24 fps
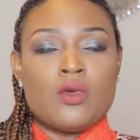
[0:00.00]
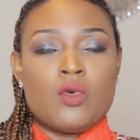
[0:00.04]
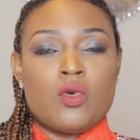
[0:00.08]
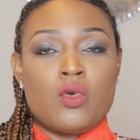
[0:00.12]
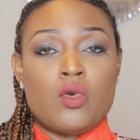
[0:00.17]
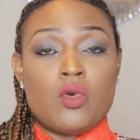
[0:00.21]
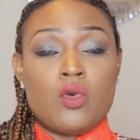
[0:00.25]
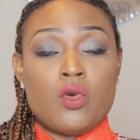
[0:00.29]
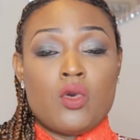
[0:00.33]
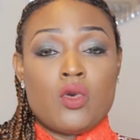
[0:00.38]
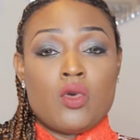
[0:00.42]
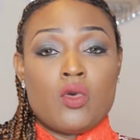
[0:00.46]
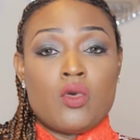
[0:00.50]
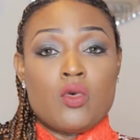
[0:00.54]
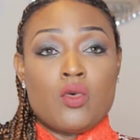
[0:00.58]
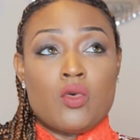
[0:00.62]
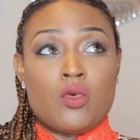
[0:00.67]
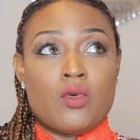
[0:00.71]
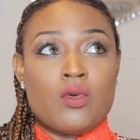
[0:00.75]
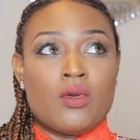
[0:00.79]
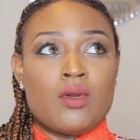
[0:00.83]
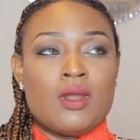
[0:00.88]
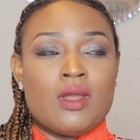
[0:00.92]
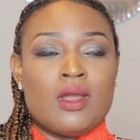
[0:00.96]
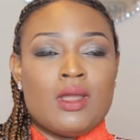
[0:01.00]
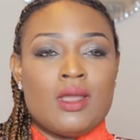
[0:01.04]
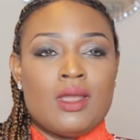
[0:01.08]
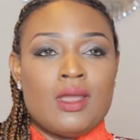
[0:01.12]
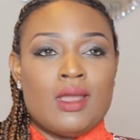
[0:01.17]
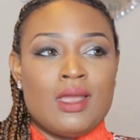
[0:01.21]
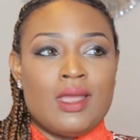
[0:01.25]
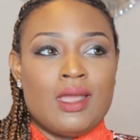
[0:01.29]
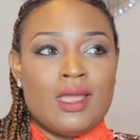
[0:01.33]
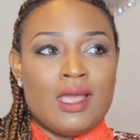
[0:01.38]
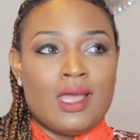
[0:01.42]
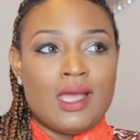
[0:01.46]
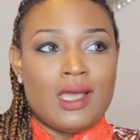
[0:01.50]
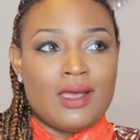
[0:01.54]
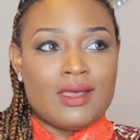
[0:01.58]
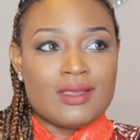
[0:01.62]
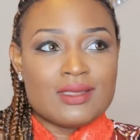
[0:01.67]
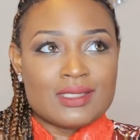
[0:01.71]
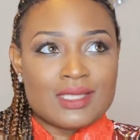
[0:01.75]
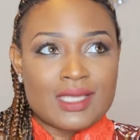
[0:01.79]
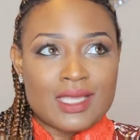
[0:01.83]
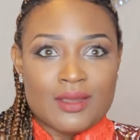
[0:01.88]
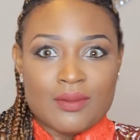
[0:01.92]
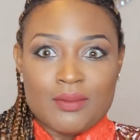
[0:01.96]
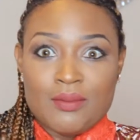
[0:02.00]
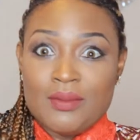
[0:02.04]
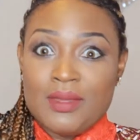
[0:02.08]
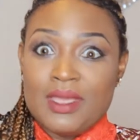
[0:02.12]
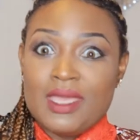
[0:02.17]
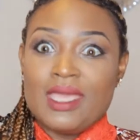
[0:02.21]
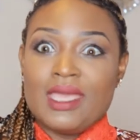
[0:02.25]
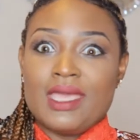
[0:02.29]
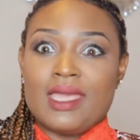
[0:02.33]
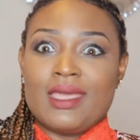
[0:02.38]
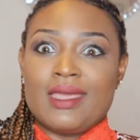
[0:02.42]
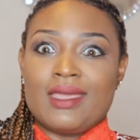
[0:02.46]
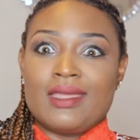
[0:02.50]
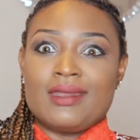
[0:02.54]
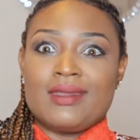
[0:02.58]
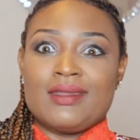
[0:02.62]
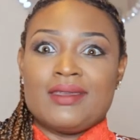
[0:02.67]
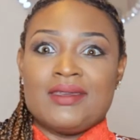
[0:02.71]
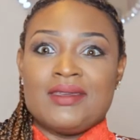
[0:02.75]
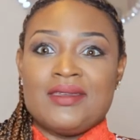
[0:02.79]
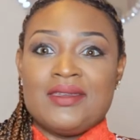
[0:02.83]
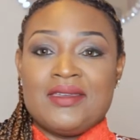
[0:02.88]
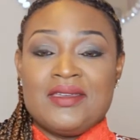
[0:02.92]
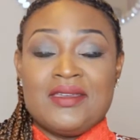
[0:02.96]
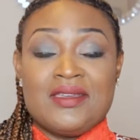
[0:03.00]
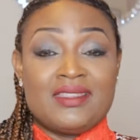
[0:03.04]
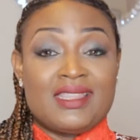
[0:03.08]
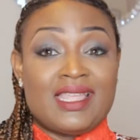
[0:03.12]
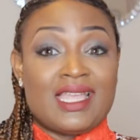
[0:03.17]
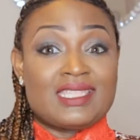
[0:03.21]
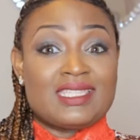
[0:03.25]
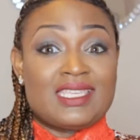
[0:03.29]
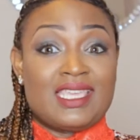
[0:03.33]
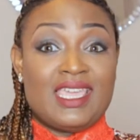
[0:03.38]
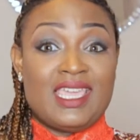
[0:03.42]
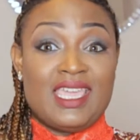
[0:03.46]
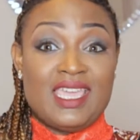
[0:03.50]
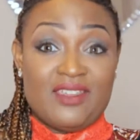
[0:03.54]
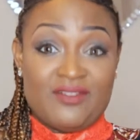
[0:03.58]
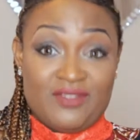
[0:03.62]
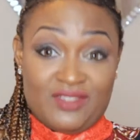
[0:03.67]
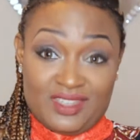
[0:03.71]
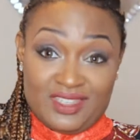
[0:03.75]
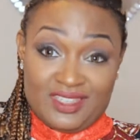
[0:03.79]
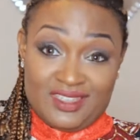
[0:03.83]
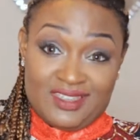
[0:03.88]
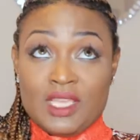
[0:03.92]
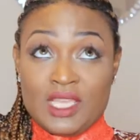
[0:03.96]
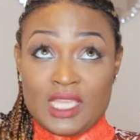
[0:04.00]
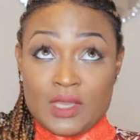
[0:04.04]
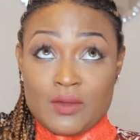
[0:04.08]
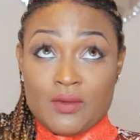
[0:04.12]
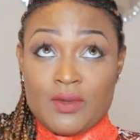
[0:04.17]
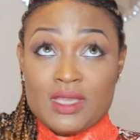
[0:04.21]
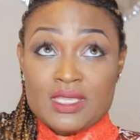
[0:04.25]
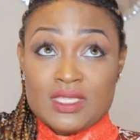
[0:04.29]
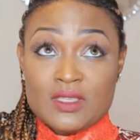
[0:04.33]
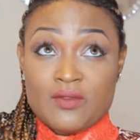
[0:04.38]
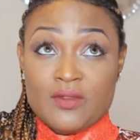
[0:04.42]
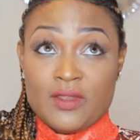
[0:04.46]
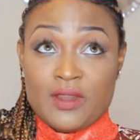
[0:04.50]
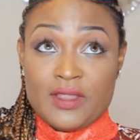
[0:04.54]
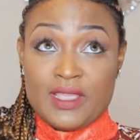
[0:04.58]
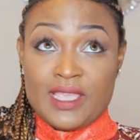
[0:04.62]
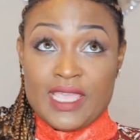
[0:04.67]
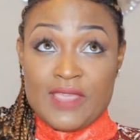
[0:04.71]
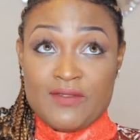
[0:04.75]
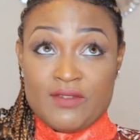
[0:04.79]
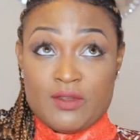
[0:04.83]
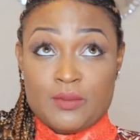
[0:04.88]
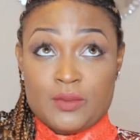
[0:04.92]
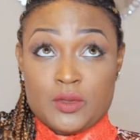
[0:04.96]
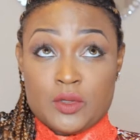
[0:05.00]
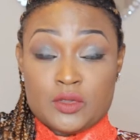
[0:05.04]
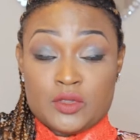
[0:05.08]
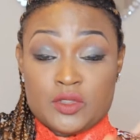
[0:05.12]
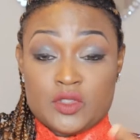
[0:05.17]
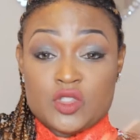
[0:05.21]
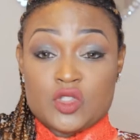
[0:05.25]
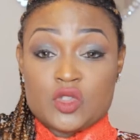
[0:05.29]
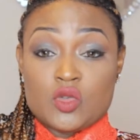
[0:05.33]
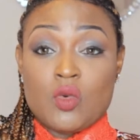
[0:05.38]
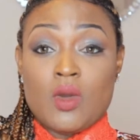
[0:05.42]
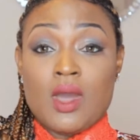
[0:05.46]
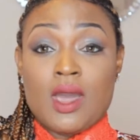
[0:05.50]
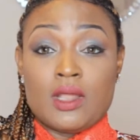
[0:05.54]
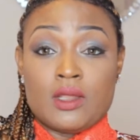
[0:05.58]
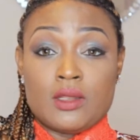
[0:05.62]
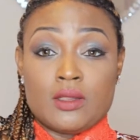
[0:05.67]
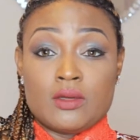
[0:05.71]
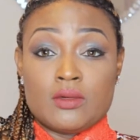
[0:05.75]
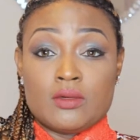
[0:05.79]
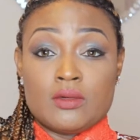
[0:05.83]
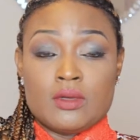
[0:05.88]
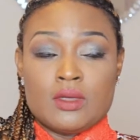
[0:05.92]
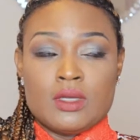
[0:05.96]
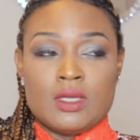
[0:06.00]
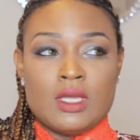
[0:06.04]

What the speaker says: Ooh. I was like, man, that's heavy. It was a very heavy pill to swallow.